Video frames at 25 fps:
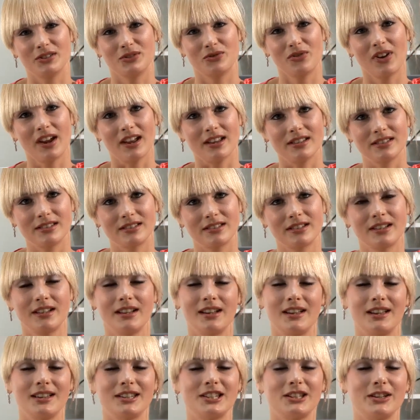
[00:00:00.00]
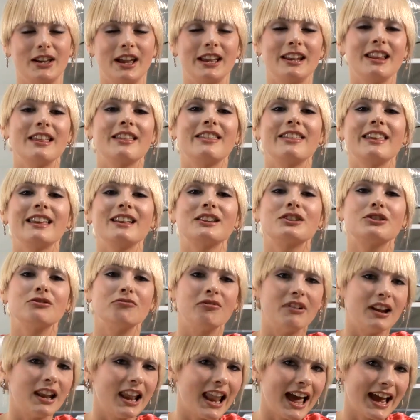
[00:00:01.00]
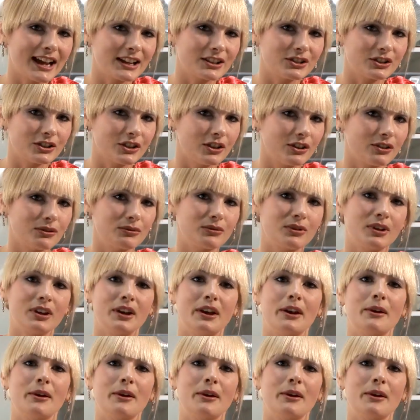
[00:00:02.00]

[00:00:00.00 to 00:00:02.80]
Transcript: stress, so anything to relax you,